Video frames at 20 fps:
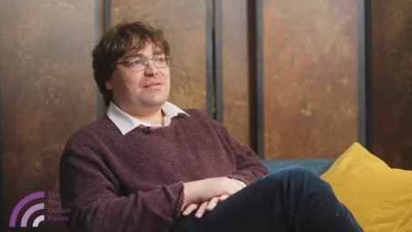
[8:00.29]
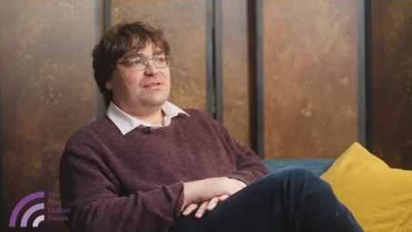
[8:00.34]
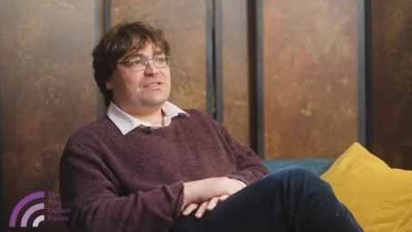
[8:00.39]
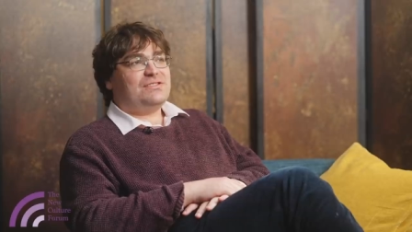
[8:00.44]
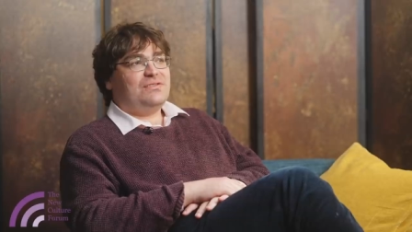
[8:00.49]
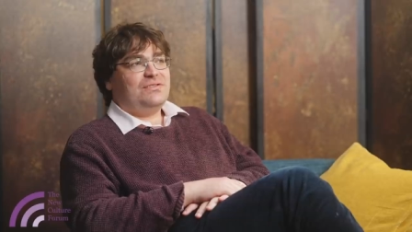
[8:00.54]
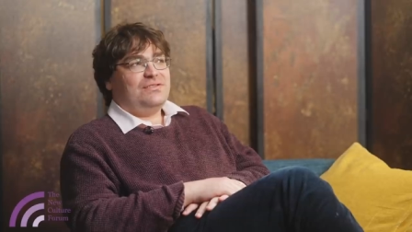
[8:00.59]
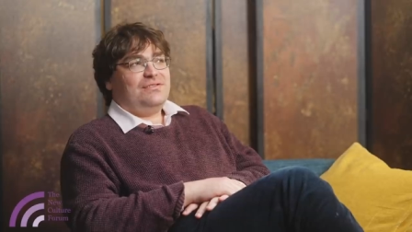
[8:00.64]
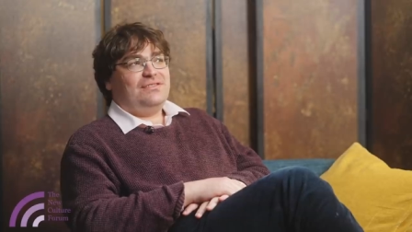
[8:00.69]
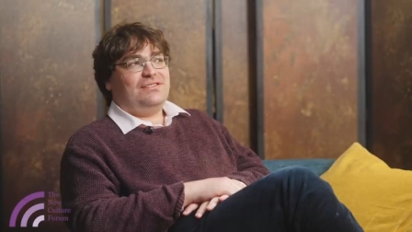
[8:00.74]
It's
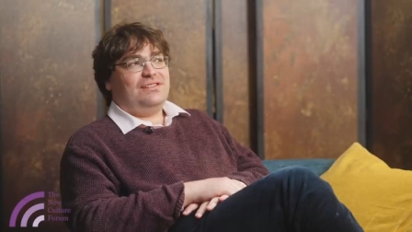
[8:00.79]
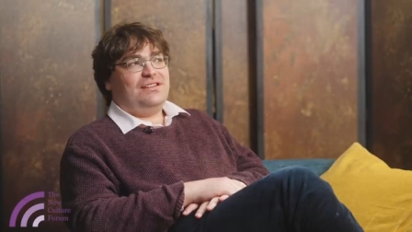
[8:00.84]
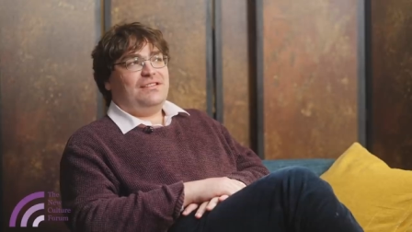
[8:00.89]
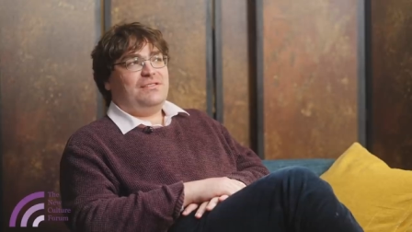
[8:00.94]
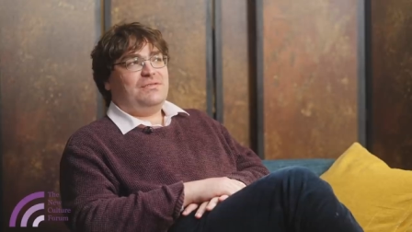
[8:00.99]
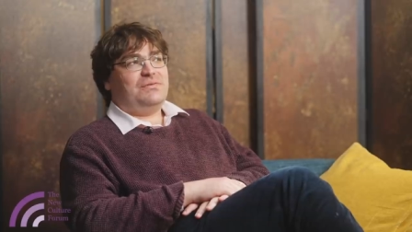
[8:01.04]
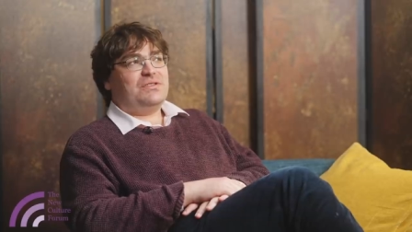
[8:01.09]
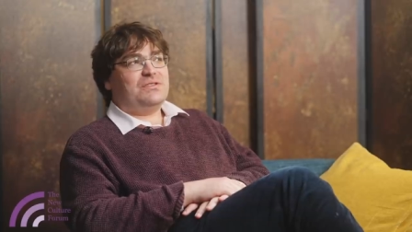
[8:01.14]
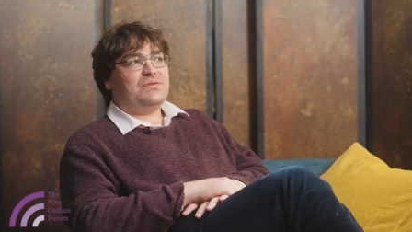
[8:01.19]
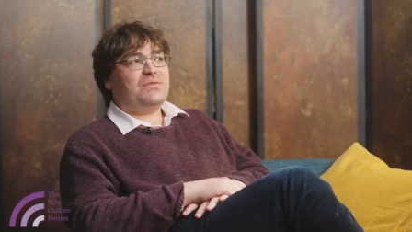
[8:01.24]

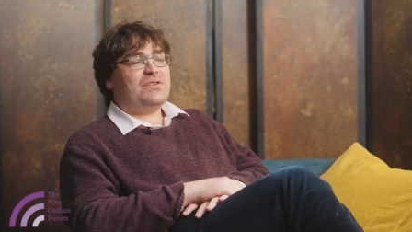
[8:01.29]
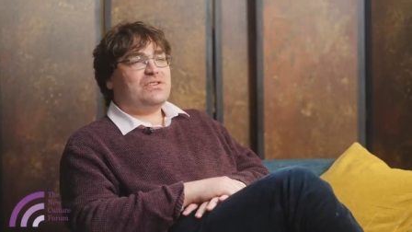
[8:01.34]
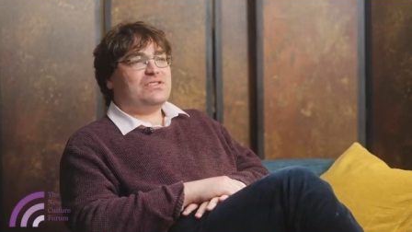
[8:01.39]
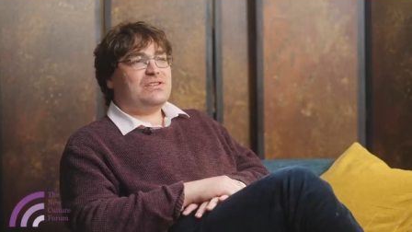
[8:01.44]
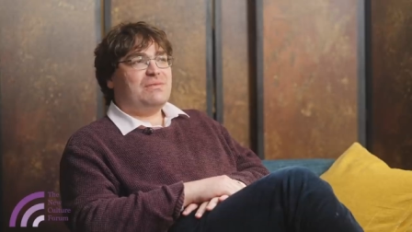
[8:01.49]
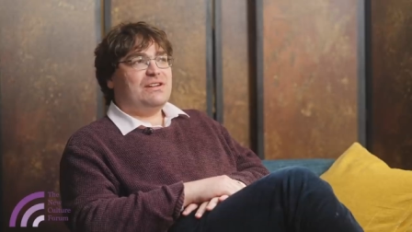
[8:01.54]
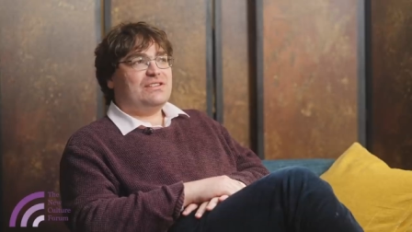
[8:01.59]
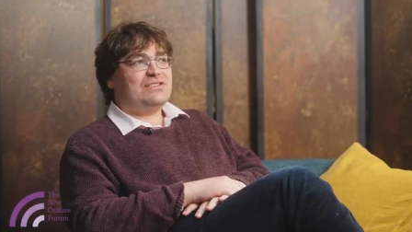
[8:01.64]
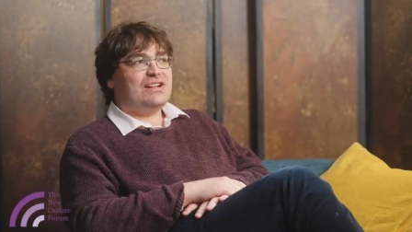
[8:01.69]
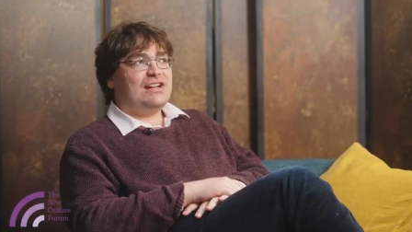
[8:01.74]
very
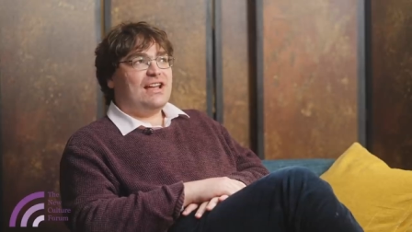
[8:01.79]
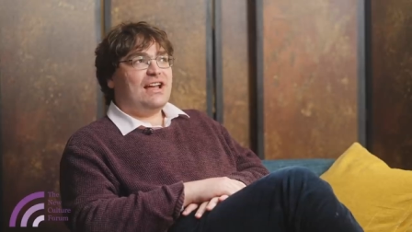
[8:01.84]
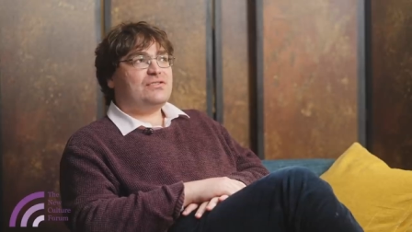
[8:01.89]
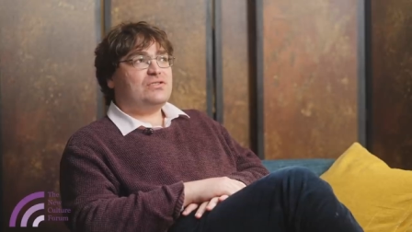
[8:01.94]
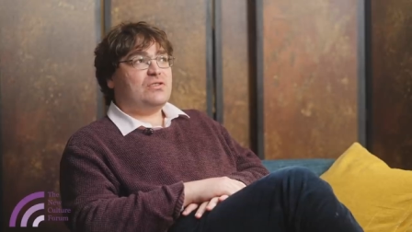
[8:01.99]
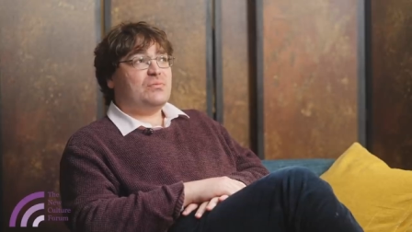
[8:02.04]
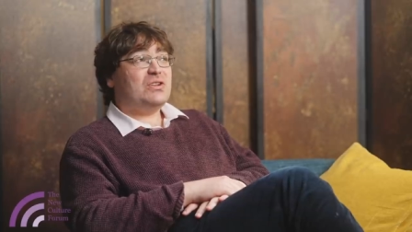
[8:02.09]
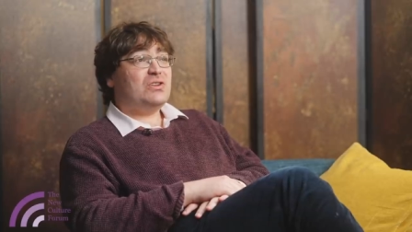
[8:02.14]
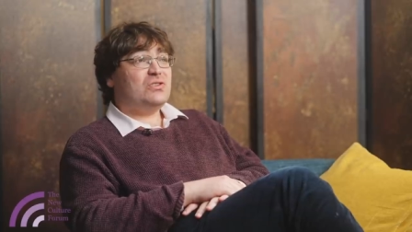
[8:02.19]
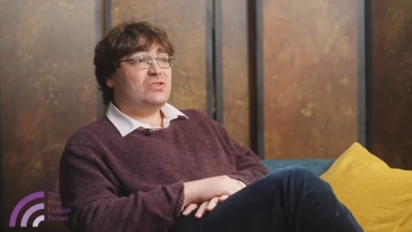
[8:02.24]
silly
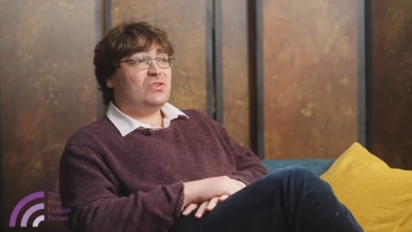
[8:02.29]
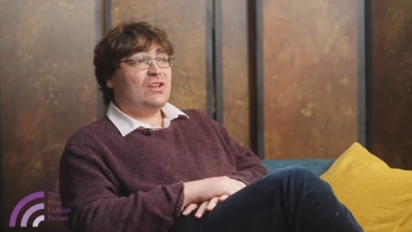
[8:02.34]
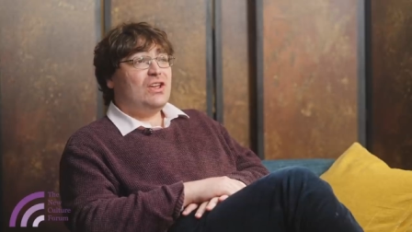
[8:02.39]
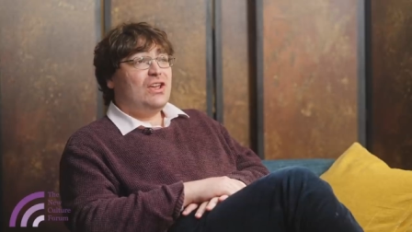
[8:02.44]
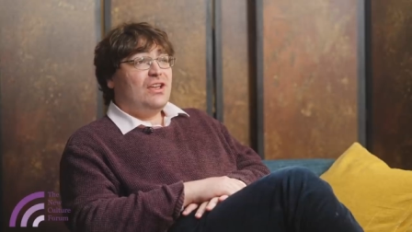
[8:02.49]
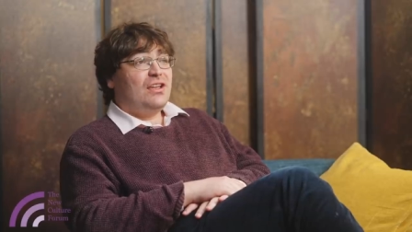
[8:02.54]
attitude, because